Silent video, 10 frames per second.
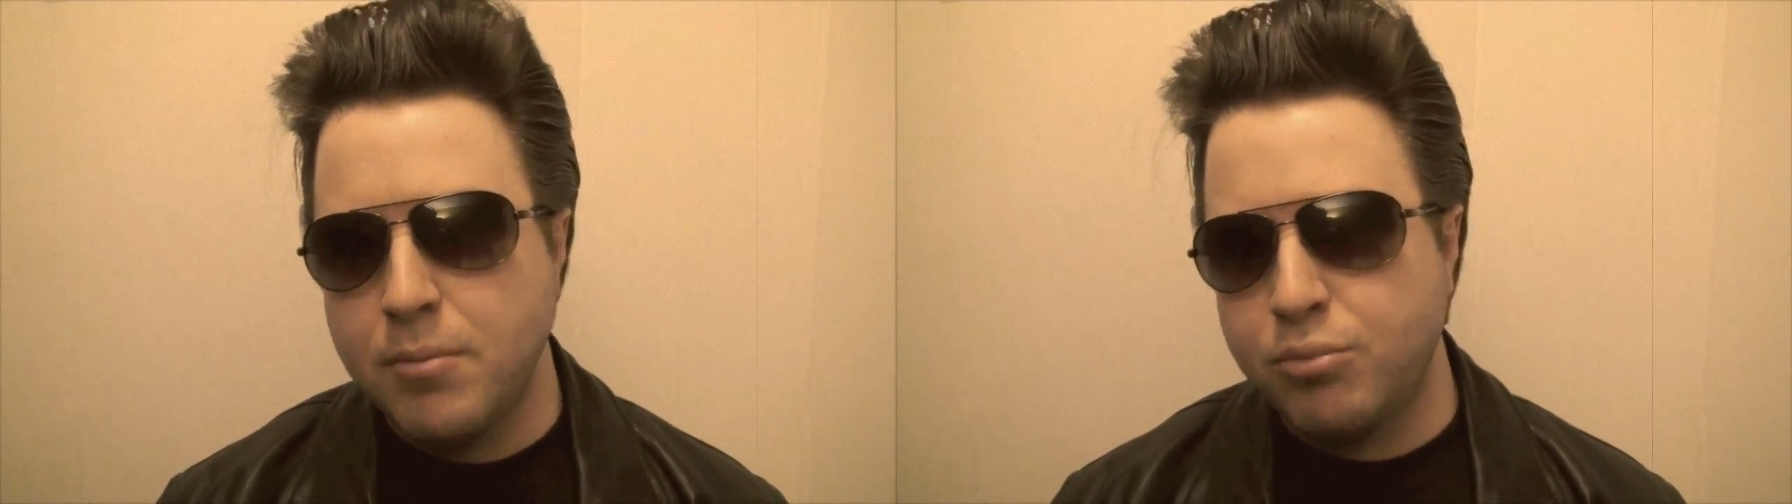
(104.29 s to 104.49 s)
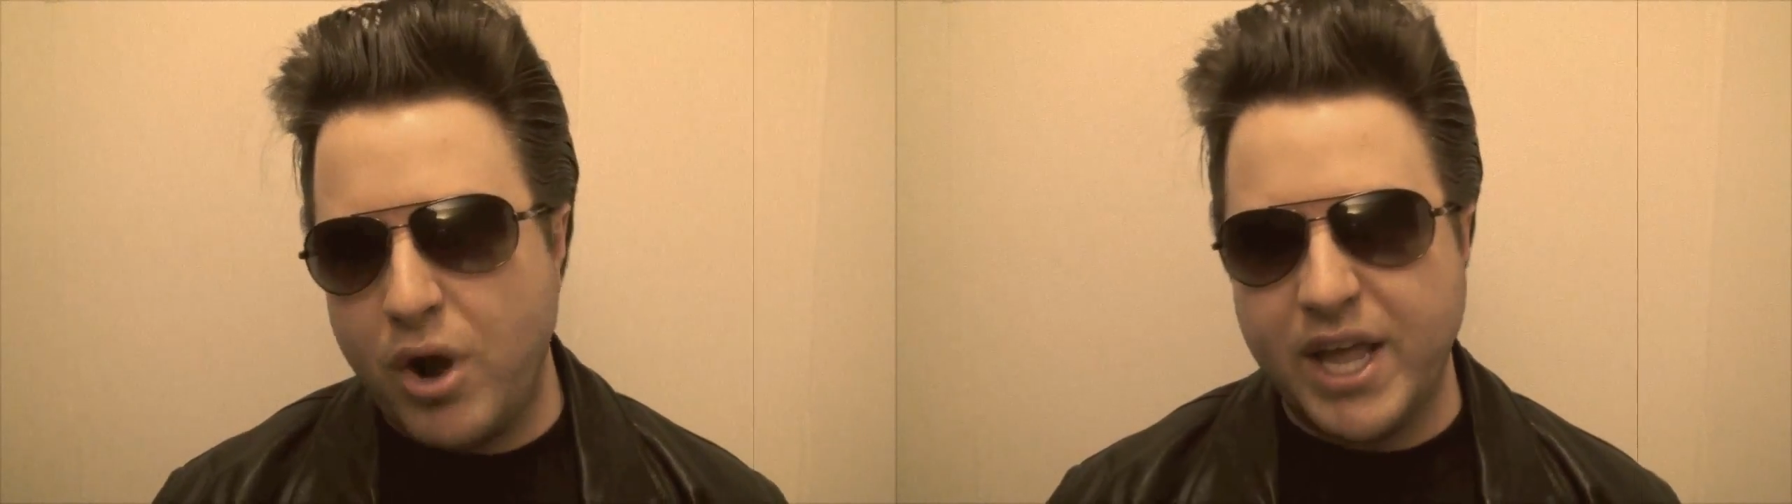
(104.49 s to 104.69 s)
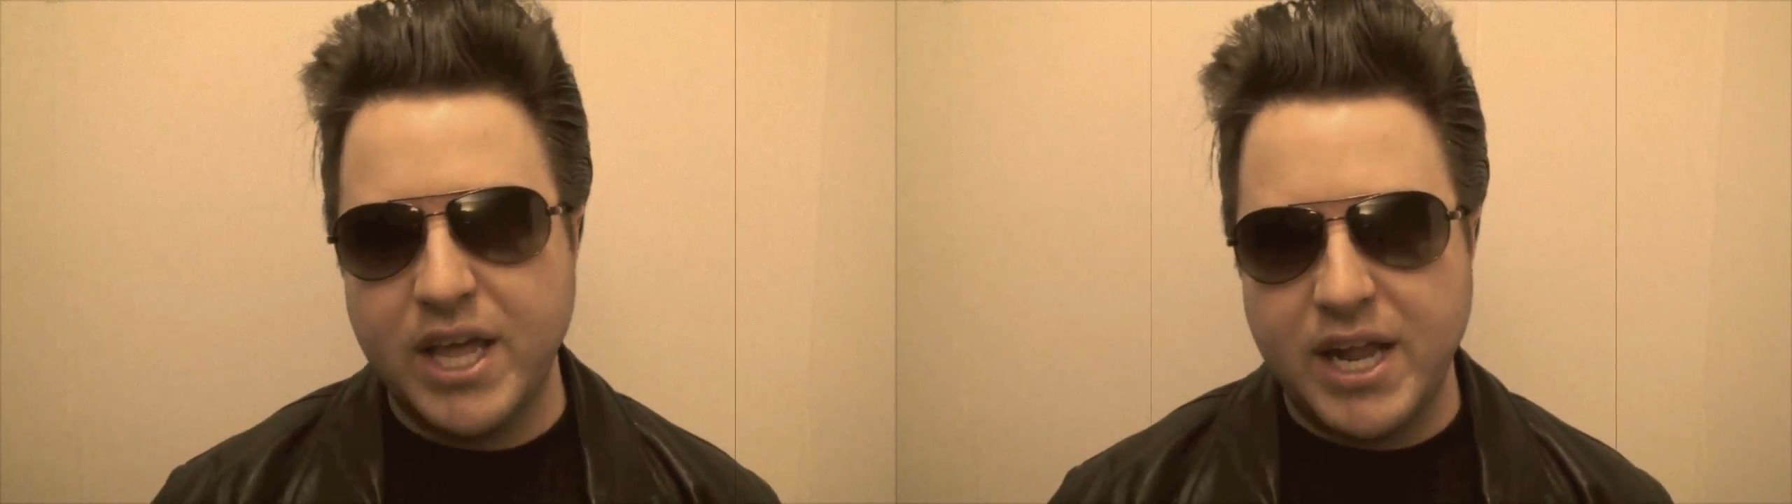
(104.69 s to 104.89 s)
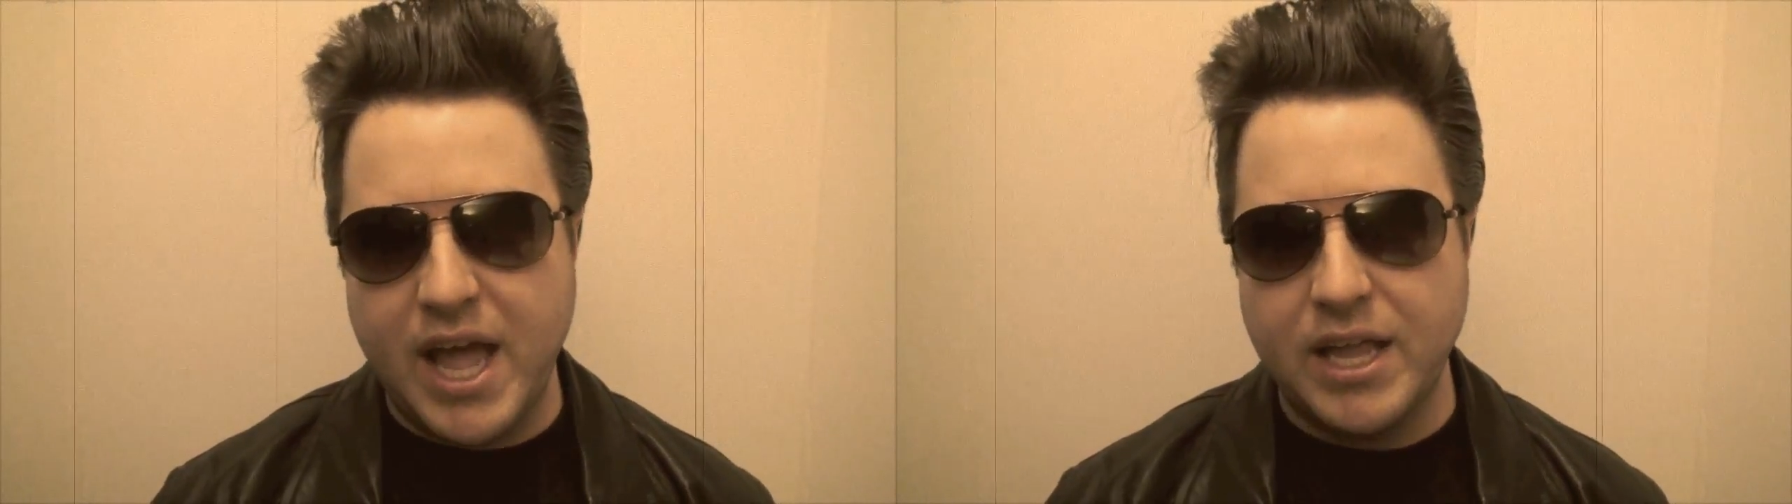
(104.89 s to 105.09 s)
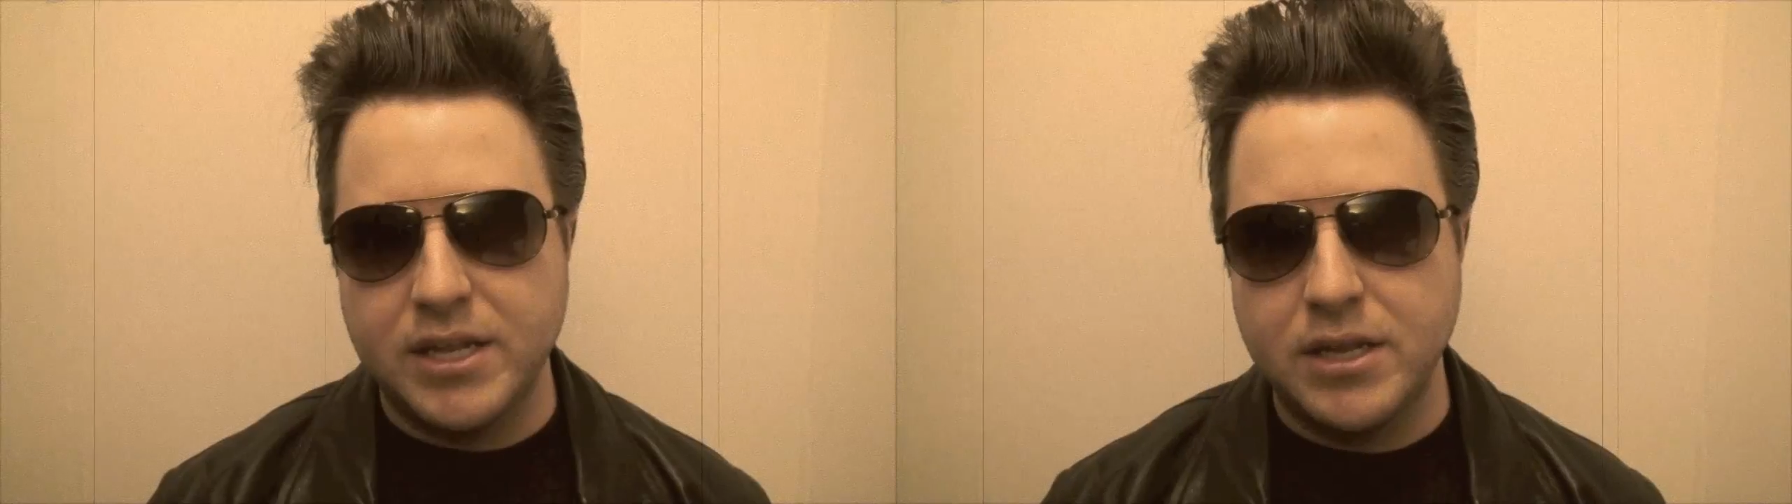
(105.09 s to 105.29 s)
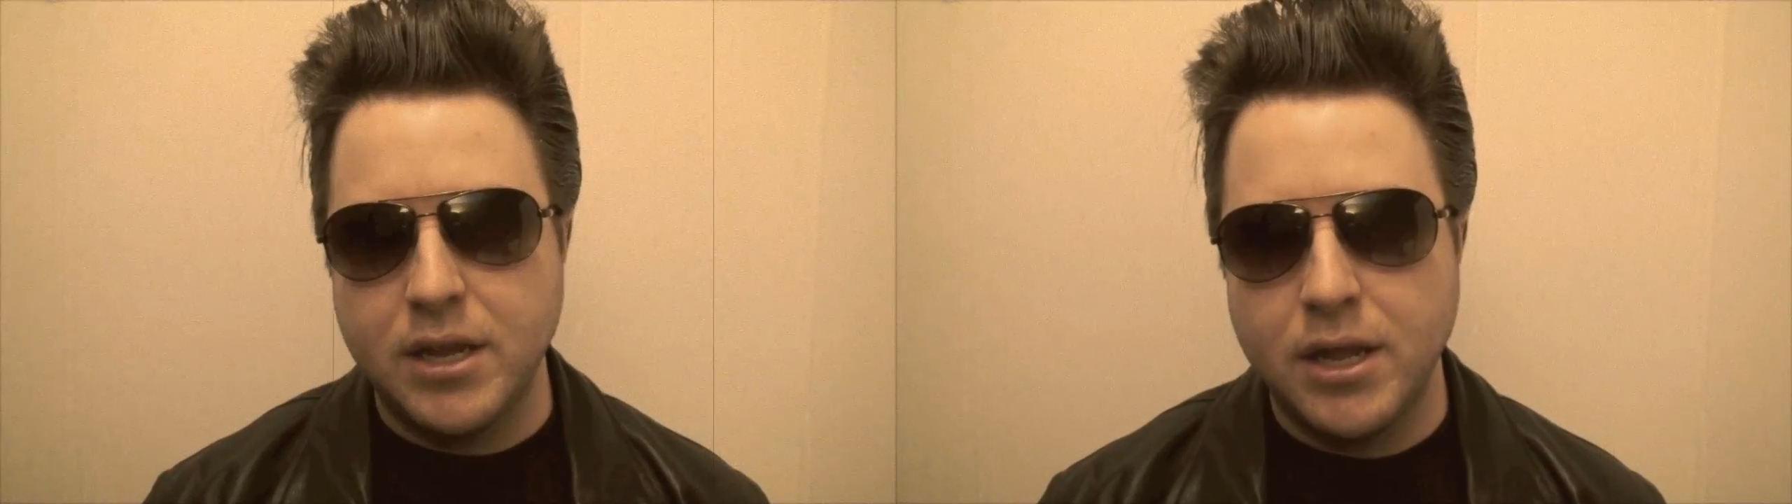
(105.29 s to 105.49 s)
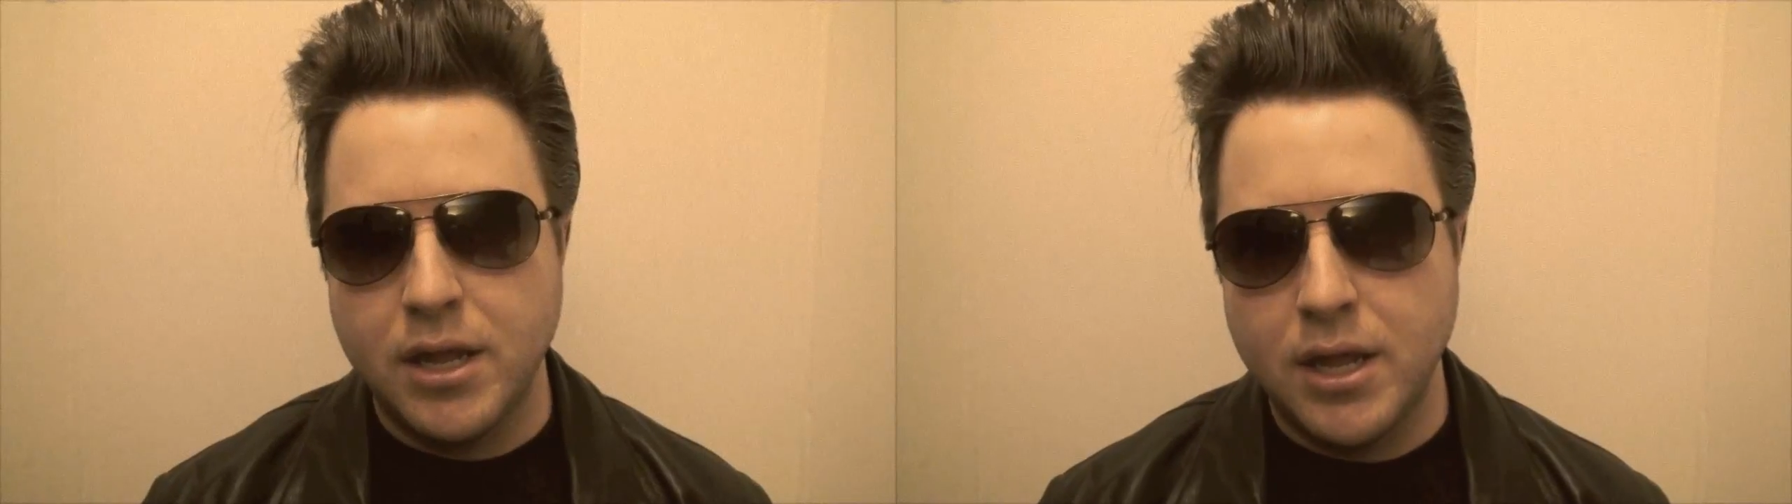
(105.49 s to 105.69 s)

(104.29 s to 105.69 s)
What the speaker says: bring it in,